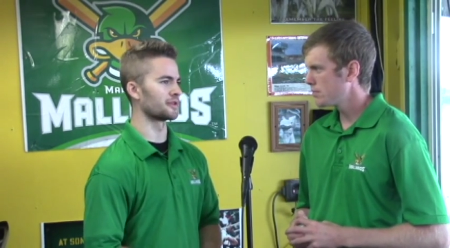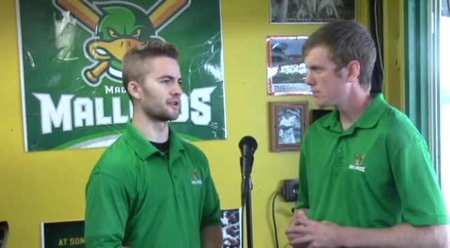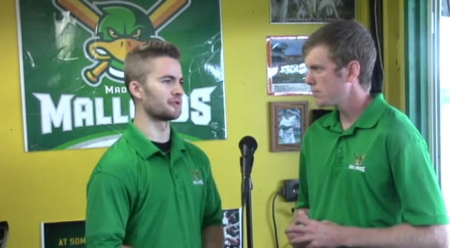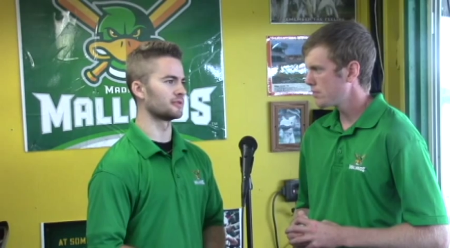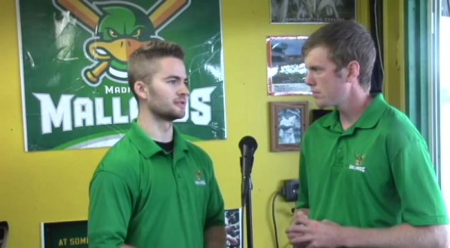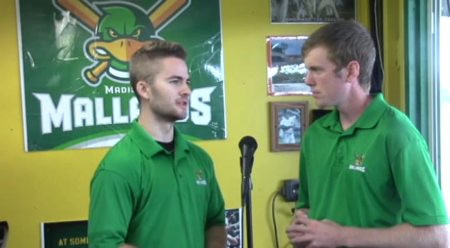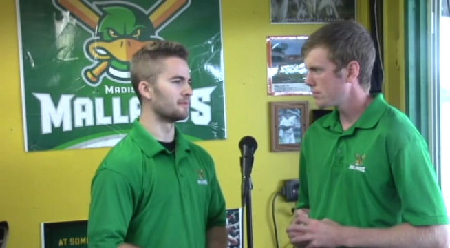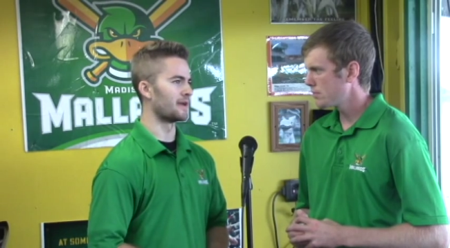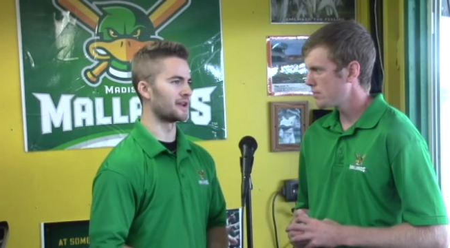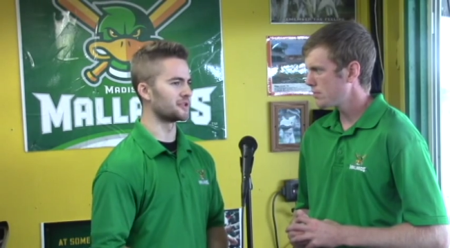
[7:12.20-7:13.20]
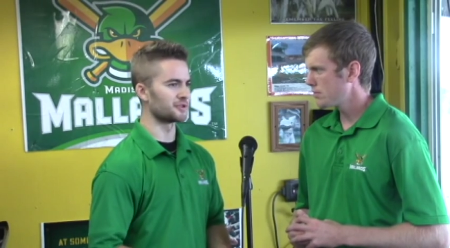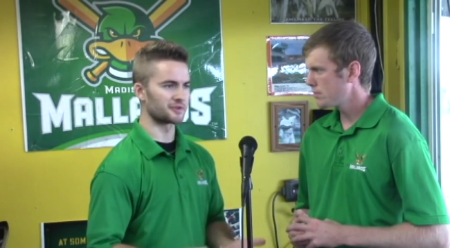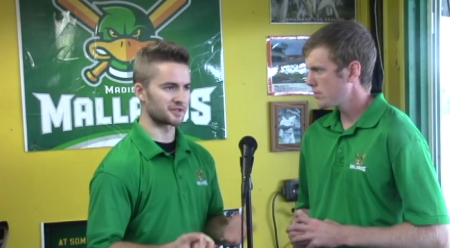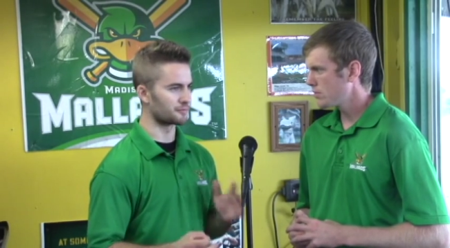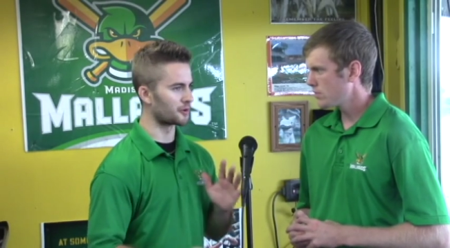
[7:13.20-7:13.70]
Speaker 1: you know
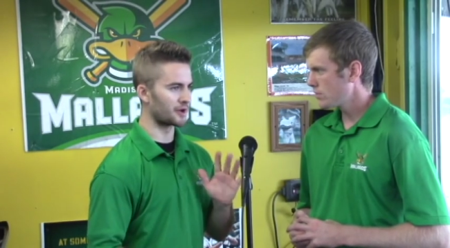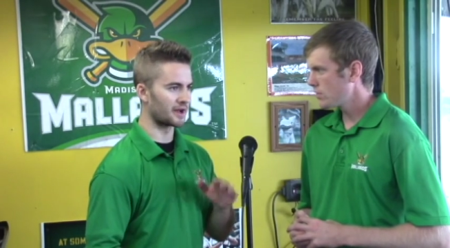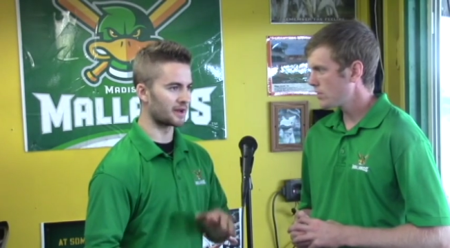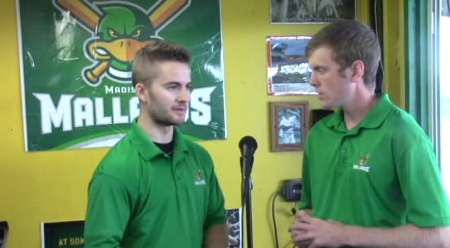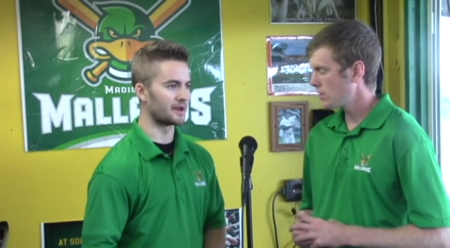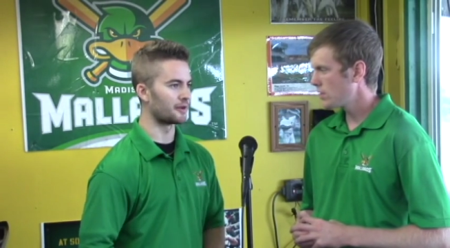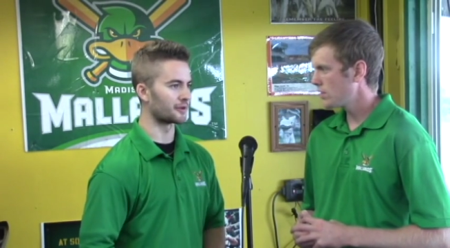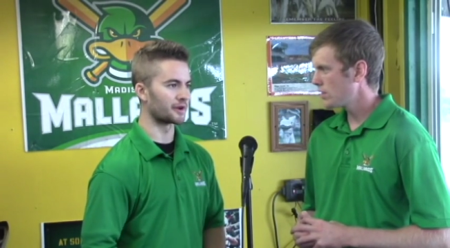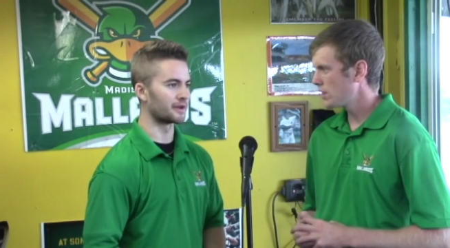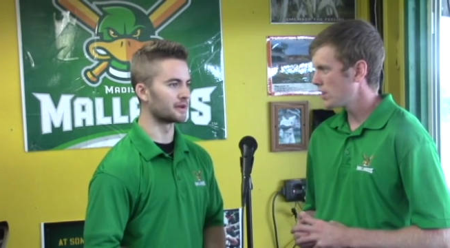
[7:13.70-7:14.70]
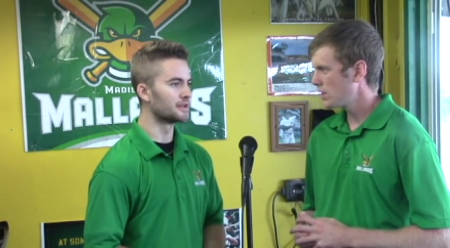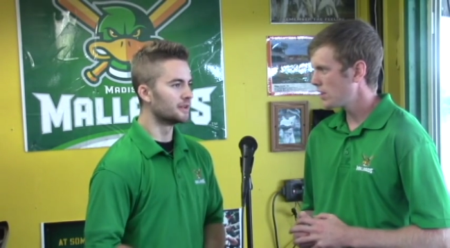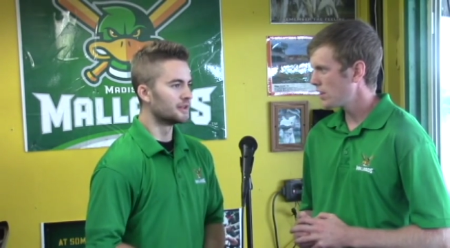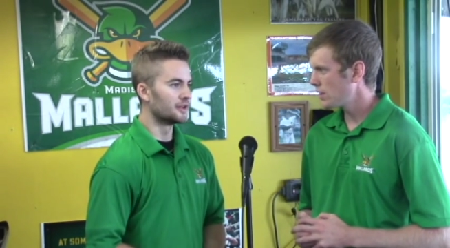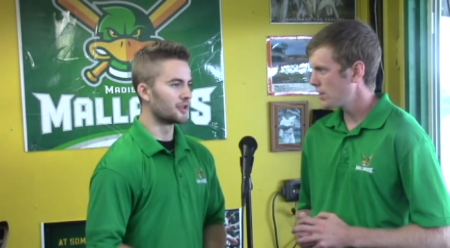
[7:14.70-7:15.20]
managers and whatnot. I mean, how they're gonna
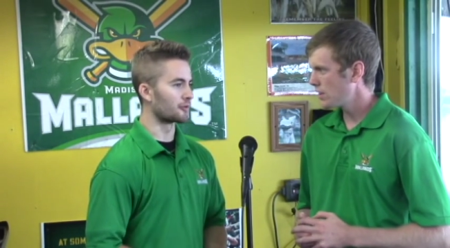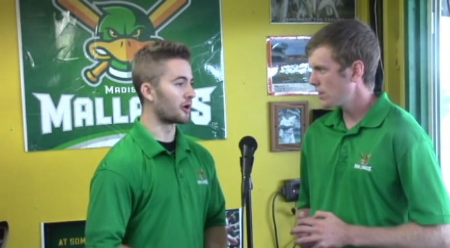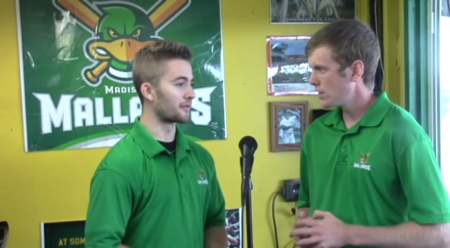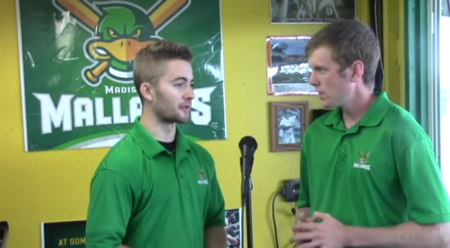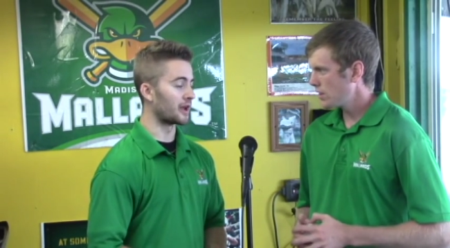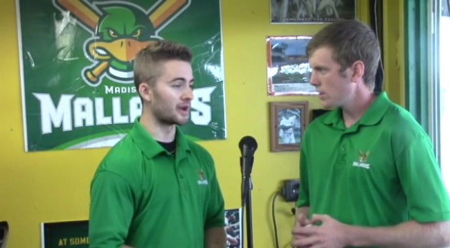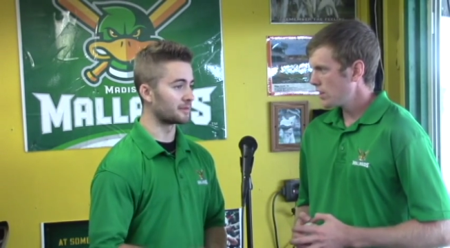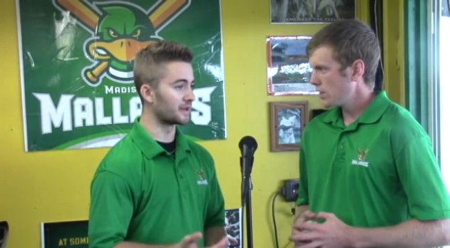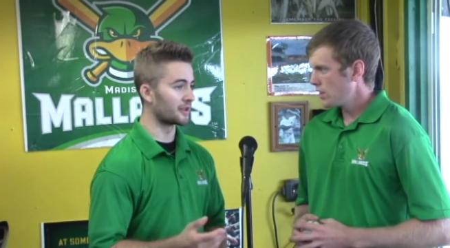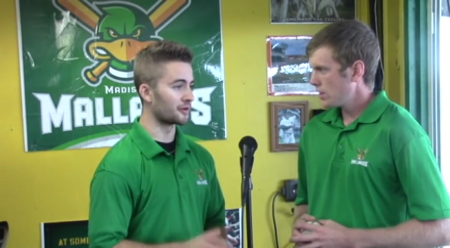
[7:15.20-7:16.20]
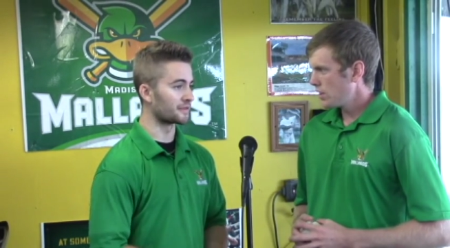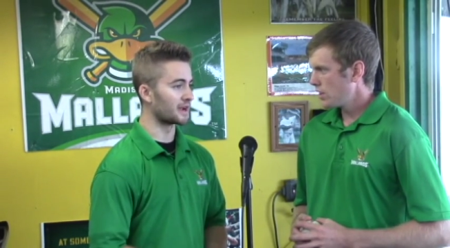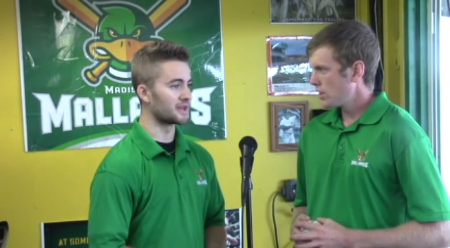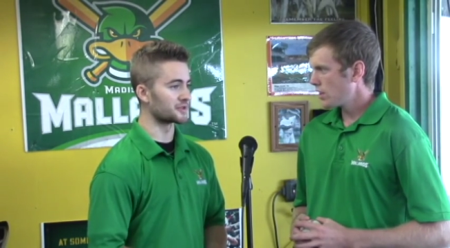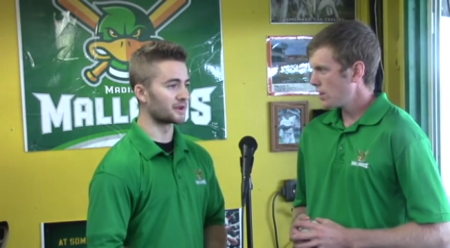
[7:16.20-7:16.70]
throw out their lineup together if
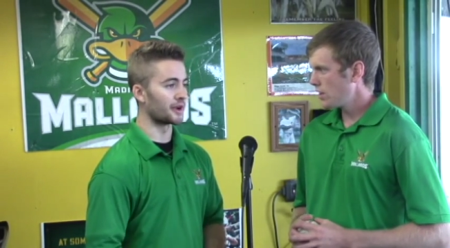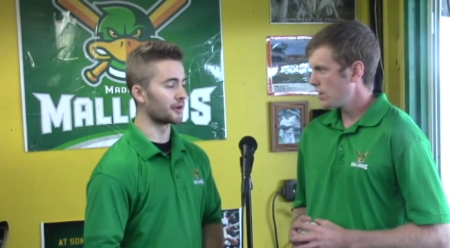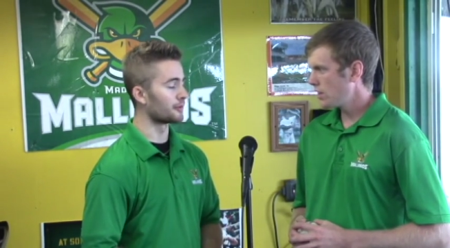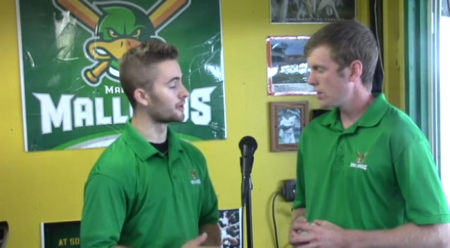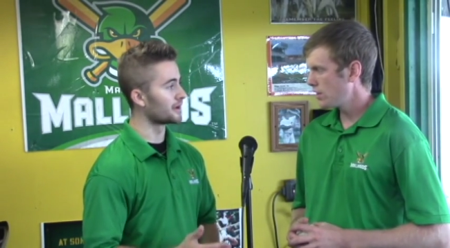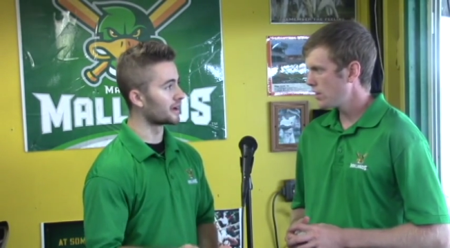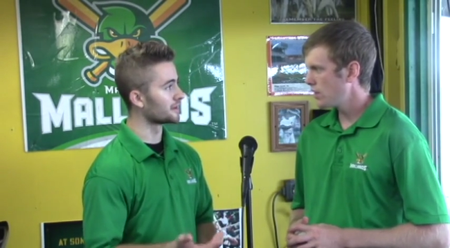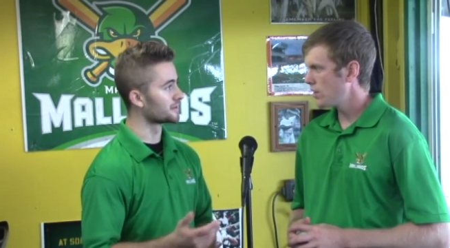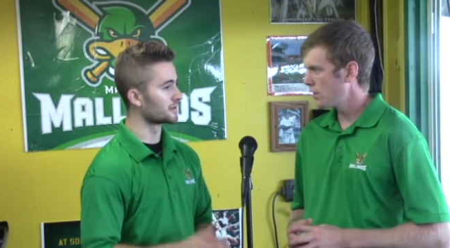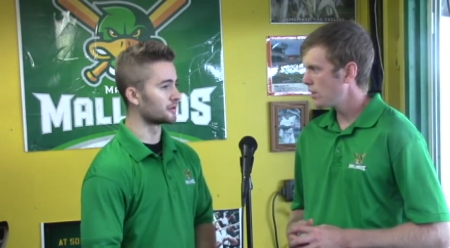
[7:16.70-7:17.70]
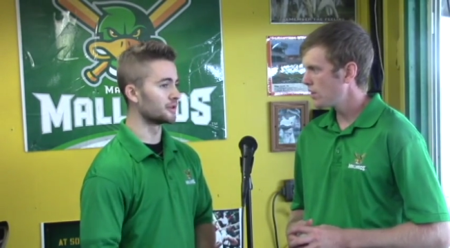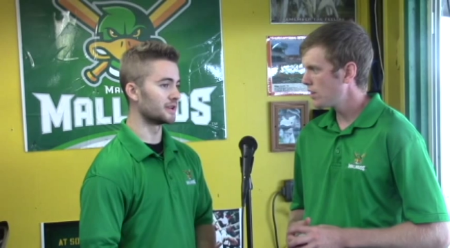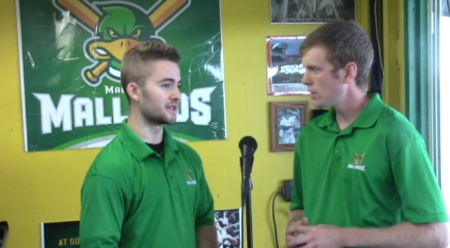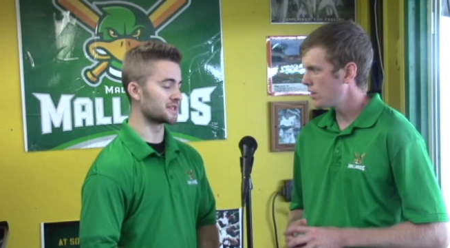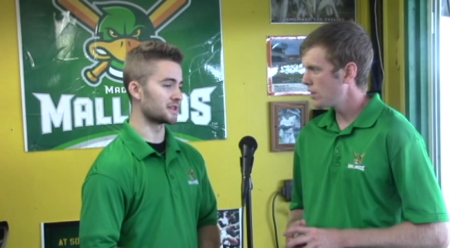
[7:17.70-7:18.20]
guys are tired or whatnot. So
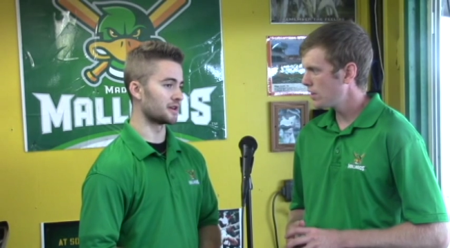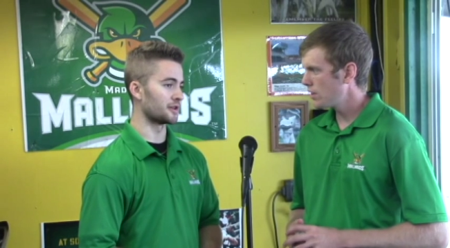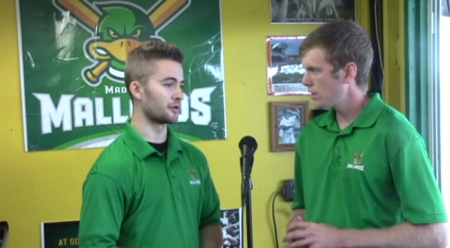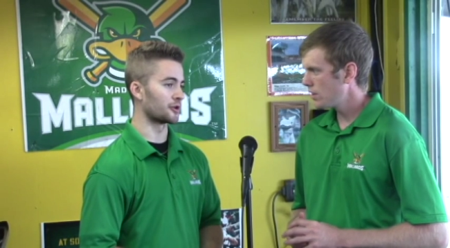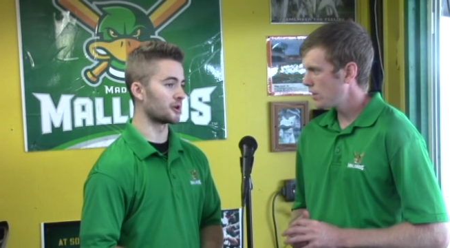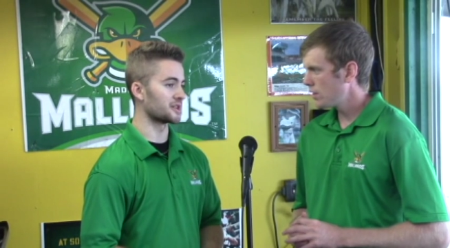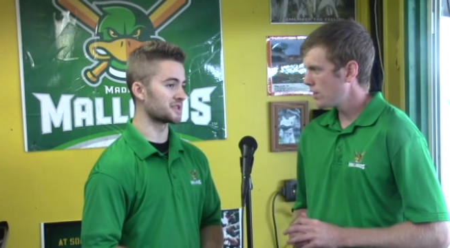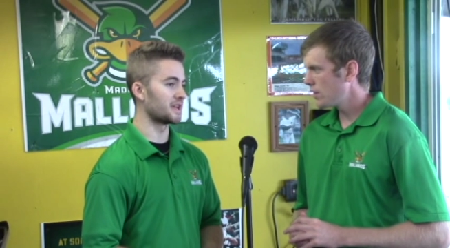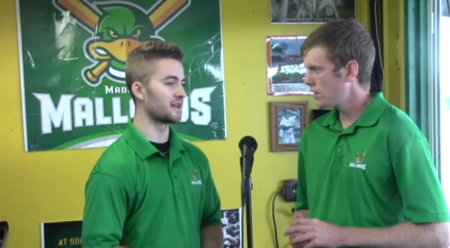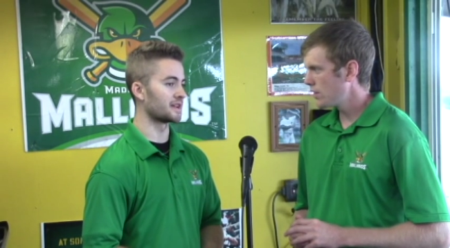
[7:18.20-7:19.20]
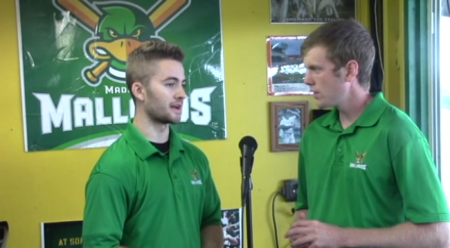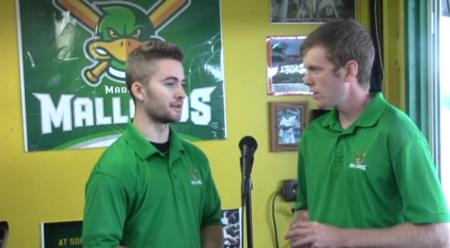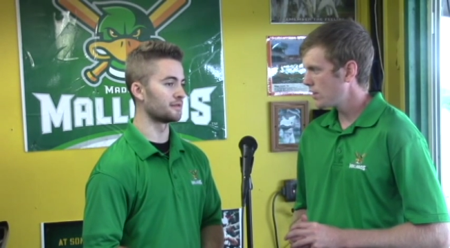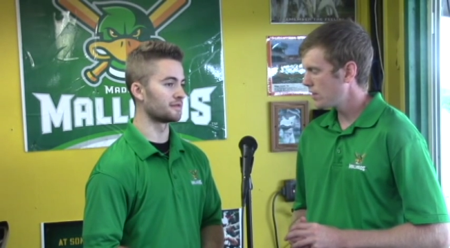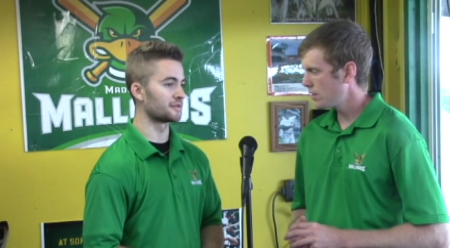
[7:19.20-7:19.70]
it's uh, you know a cross-state
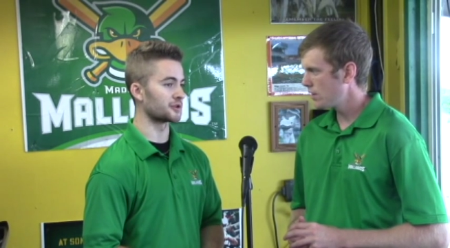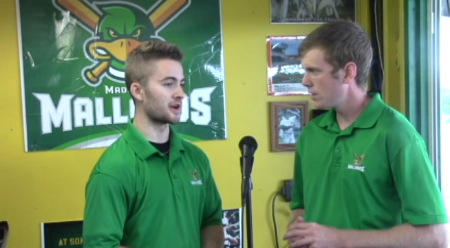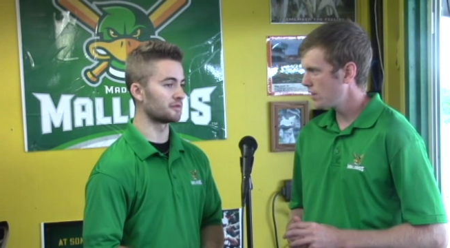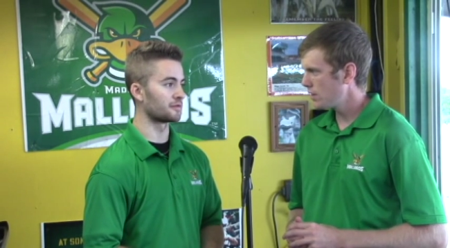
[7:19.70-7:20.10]
kind of travel